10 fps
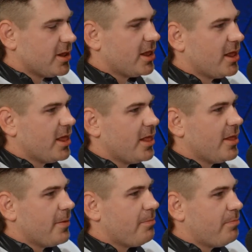Yeah.
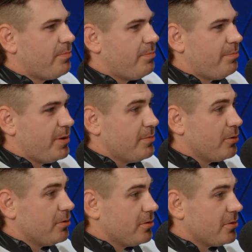People, Do
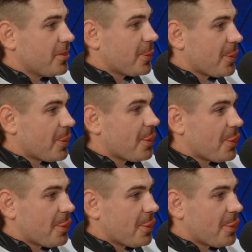you think that the that the car